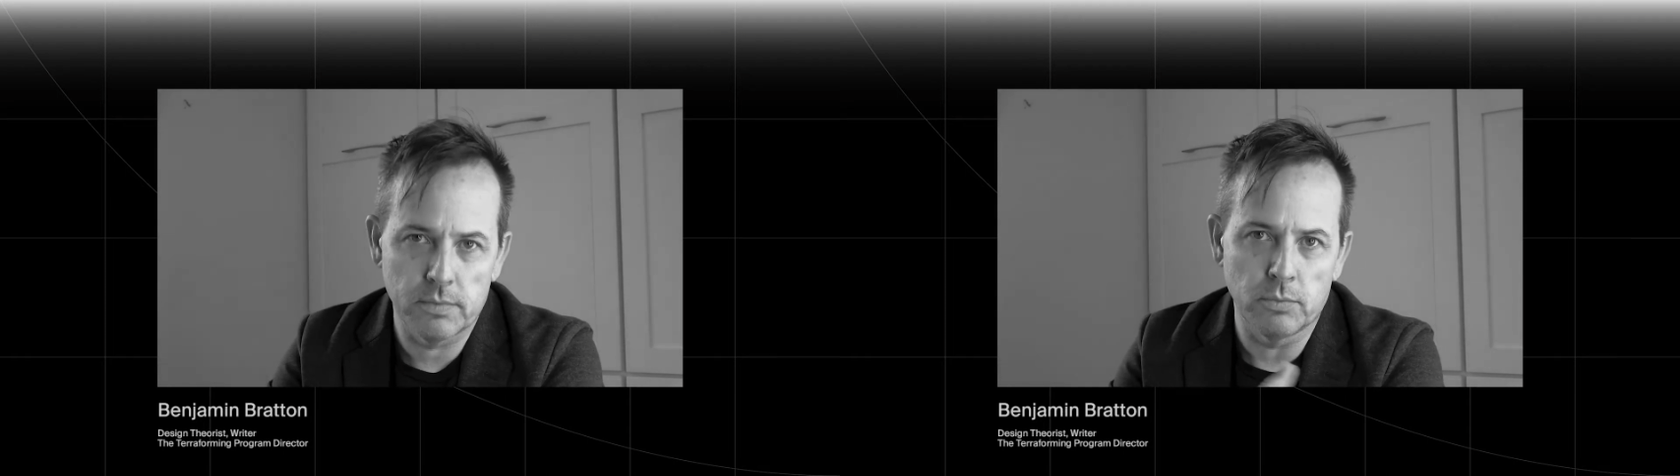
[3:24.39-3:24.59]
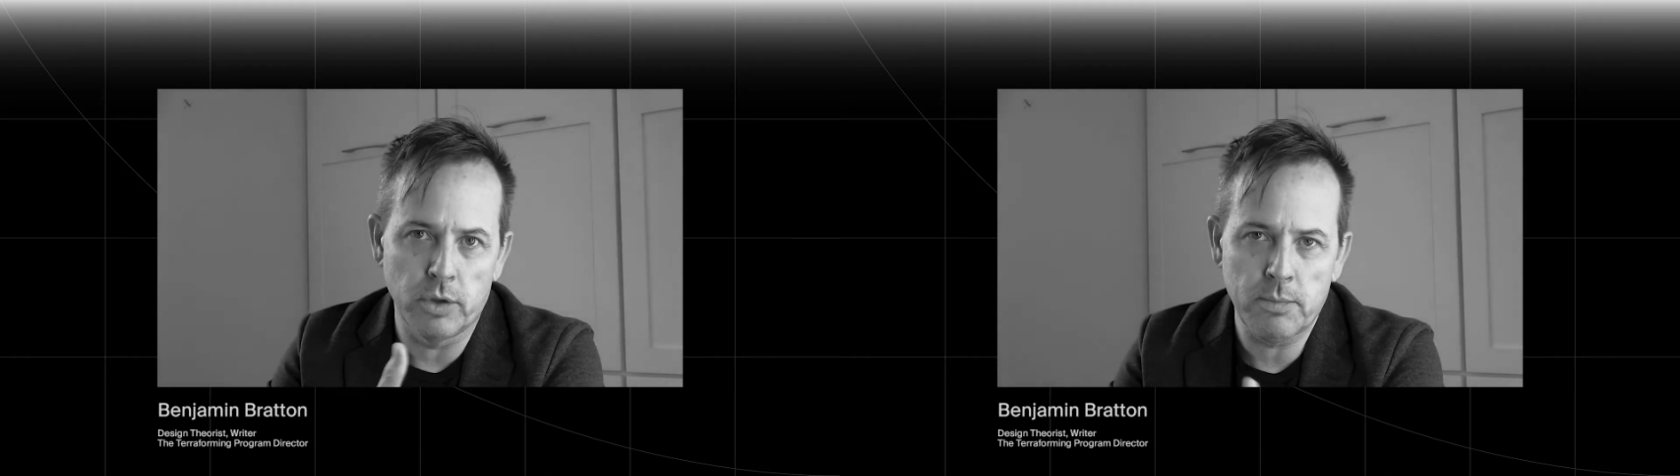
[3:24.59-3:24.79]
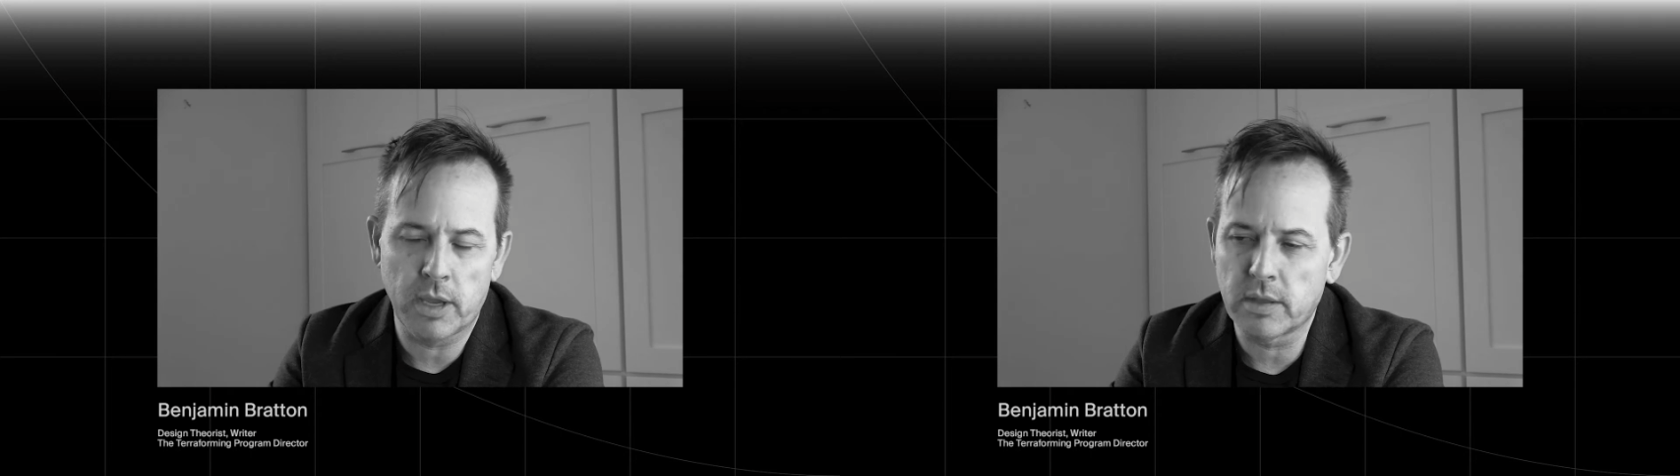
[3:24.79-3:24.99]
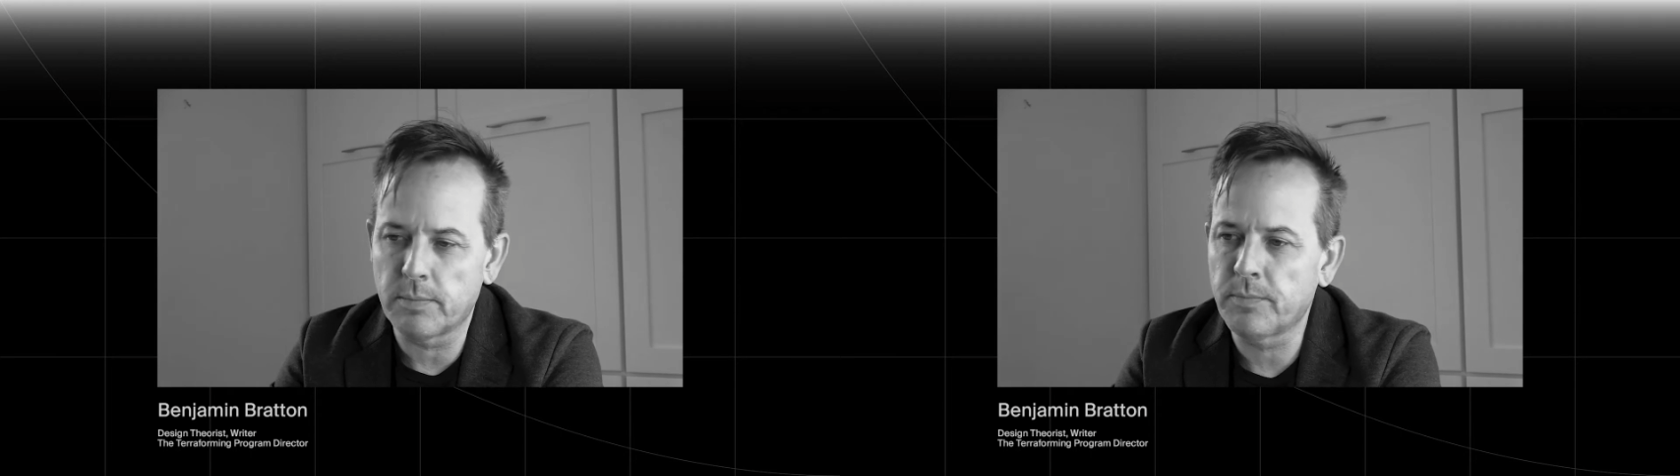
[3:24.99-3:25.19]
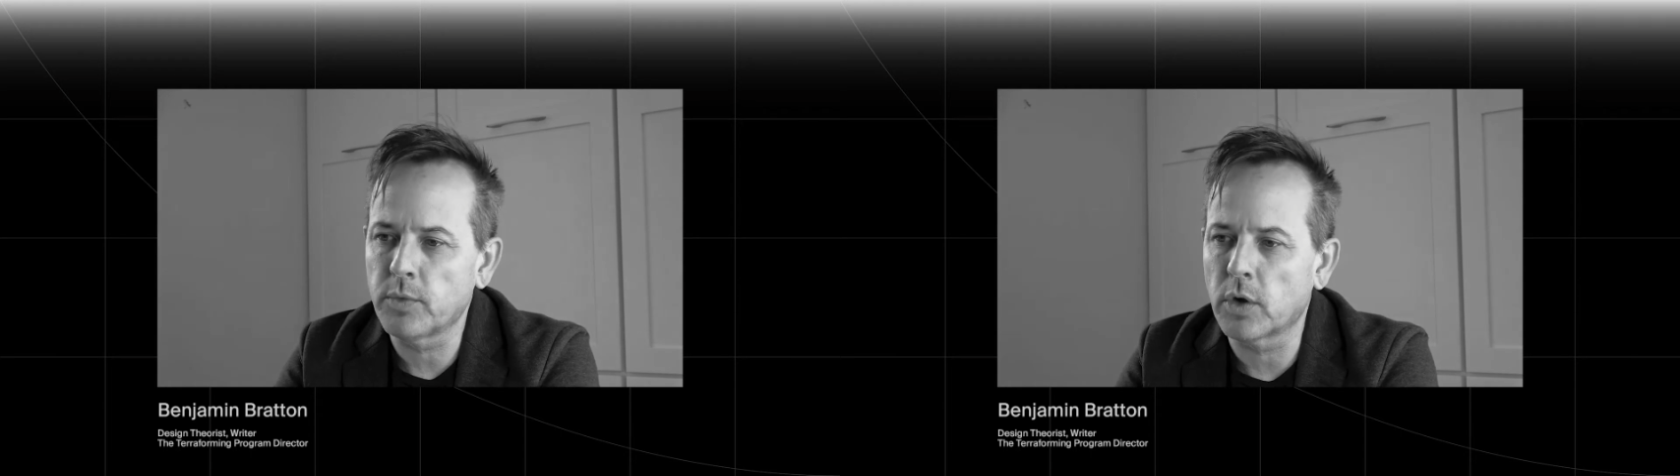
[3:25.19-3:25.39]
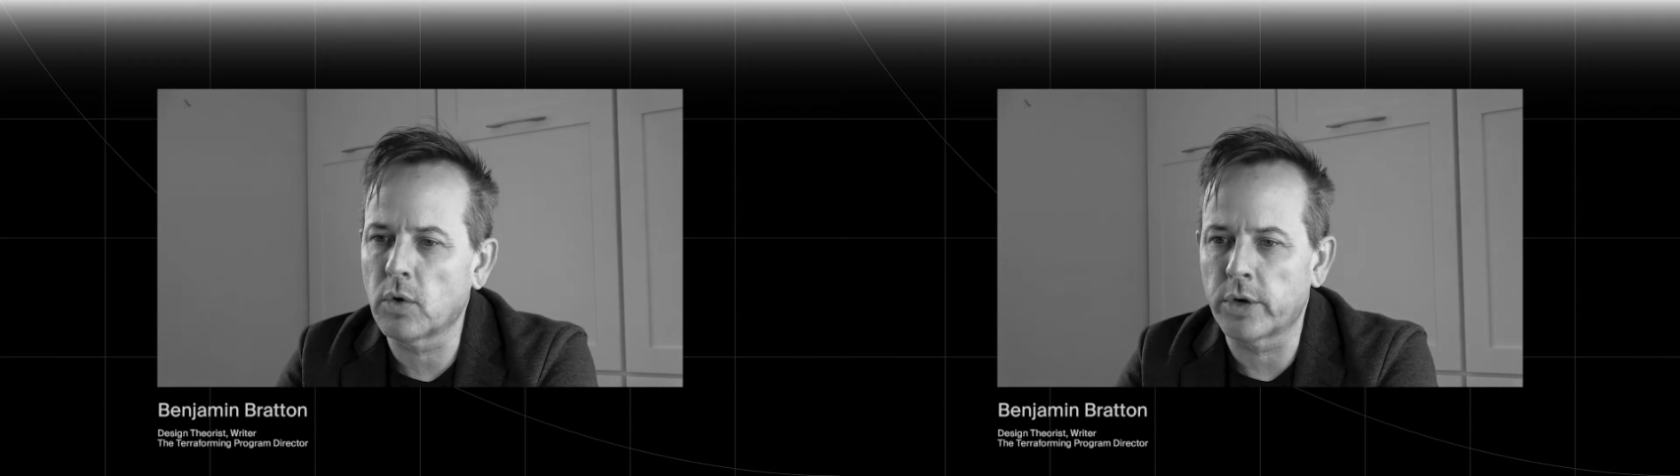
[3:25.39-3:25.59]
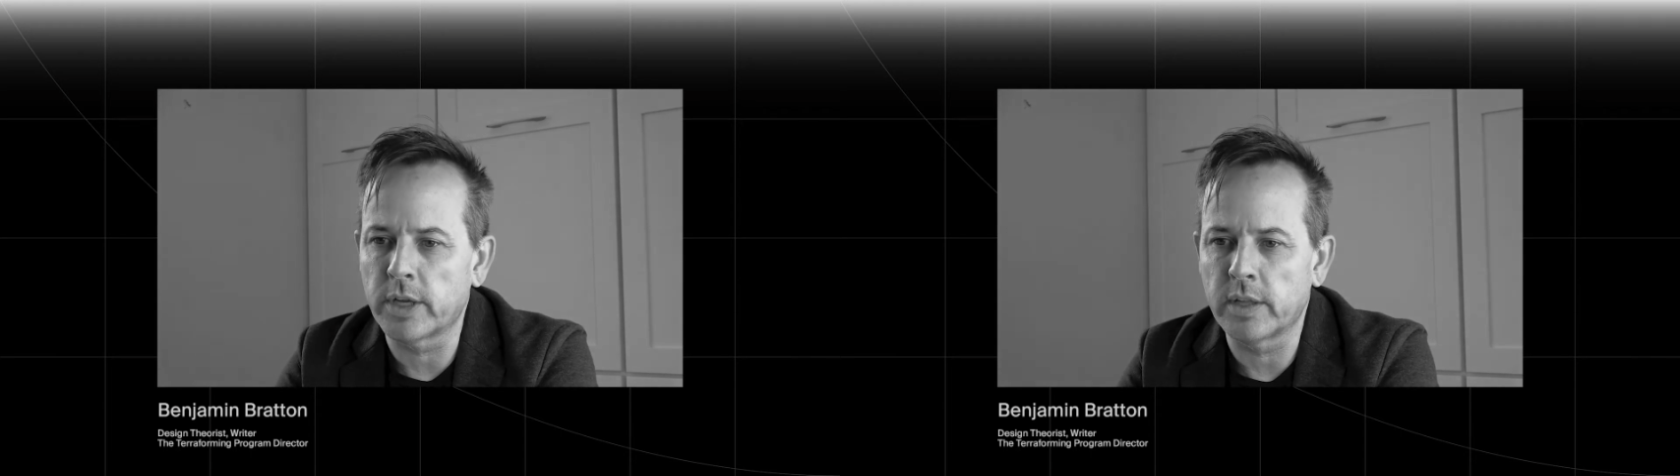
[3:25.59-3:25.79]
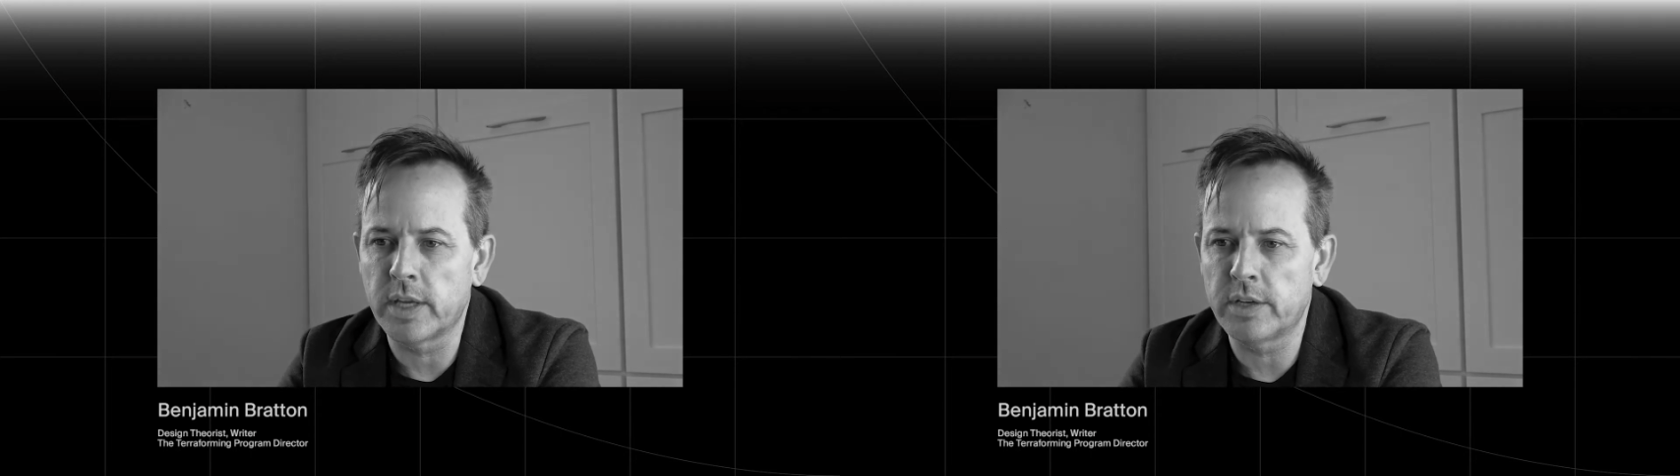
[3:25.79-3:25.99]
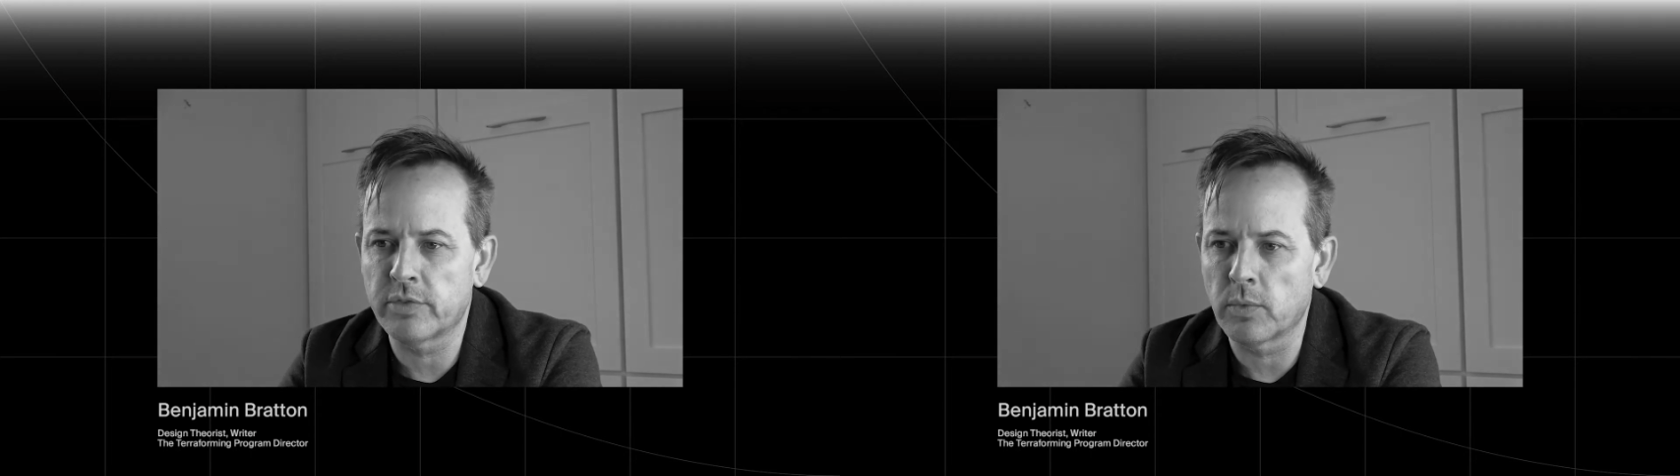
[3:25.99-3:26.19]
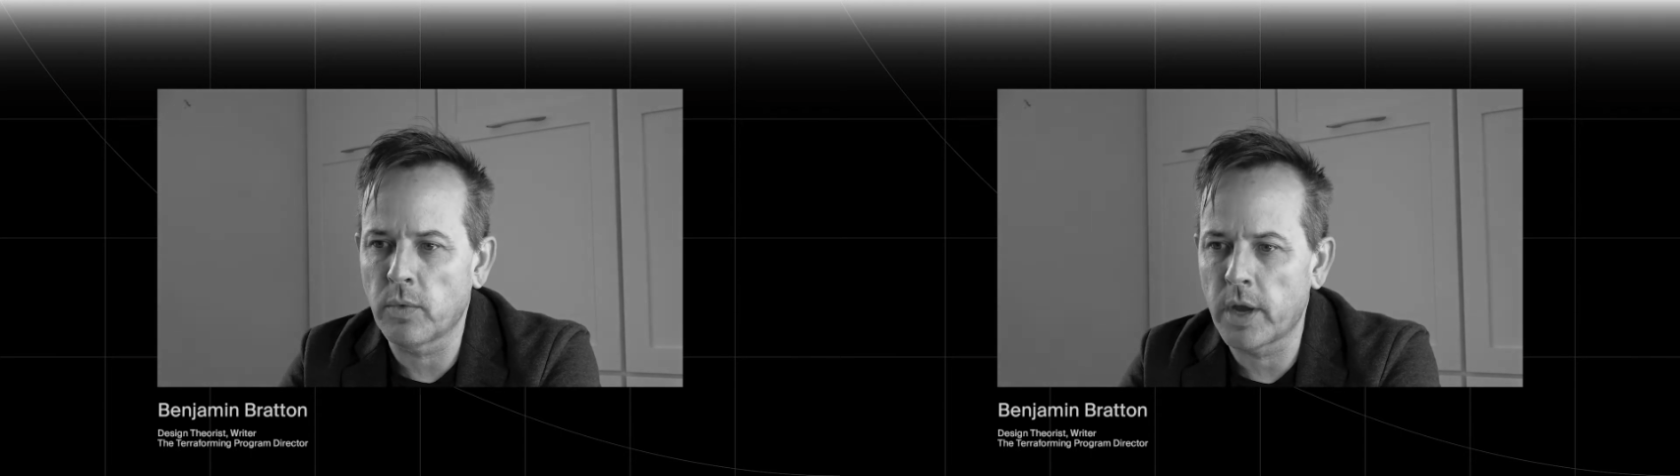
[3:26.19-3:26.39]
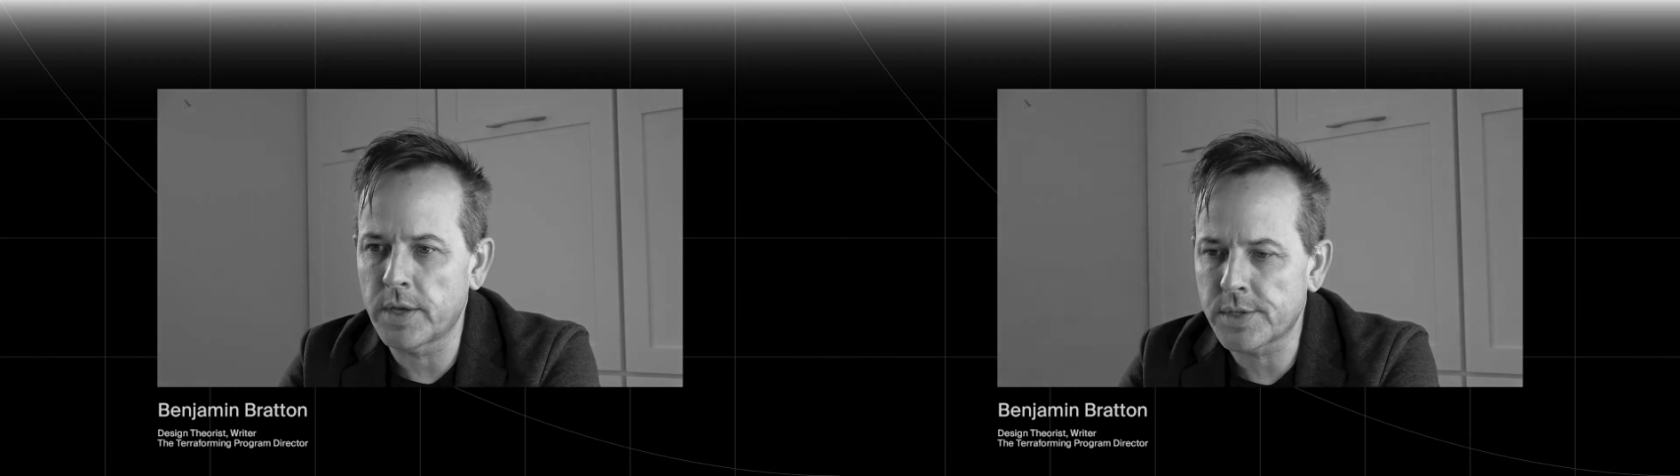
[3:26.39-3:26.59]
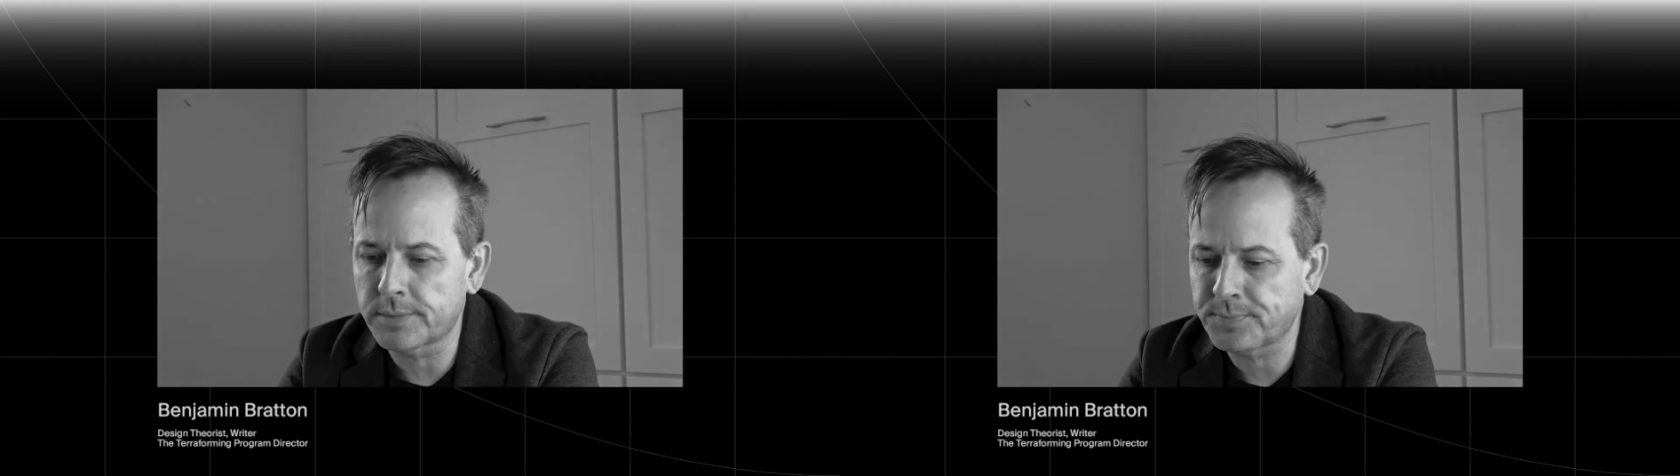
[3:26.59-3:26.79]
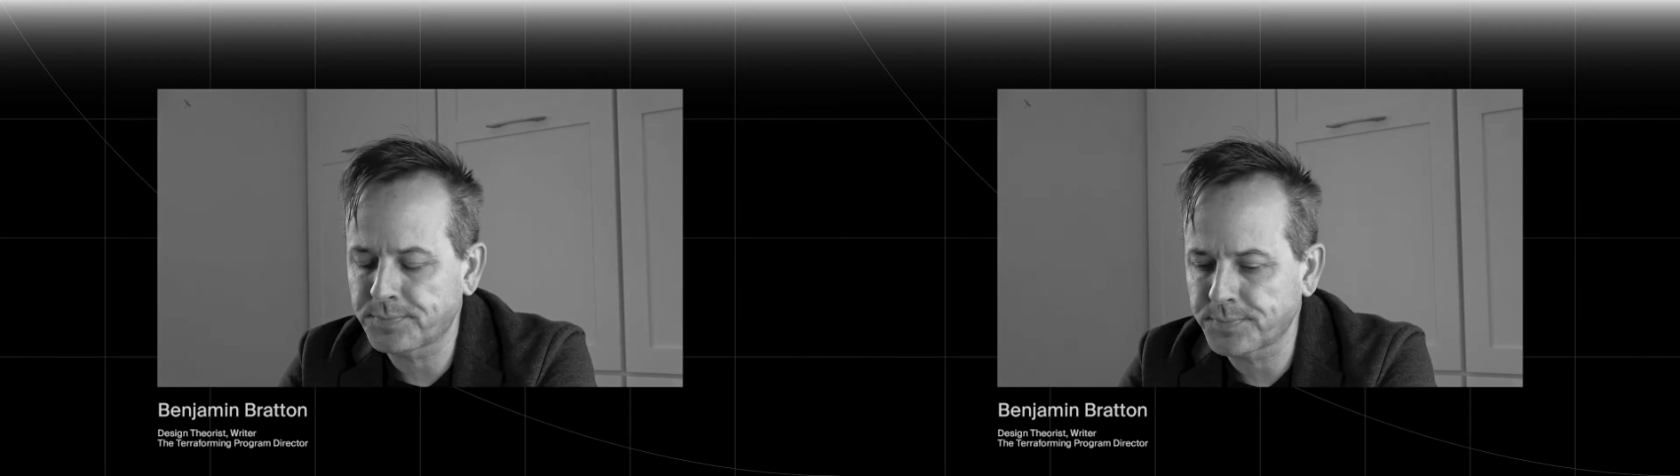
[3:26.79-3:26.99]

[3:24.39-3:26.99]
remake them accordingly in different ways.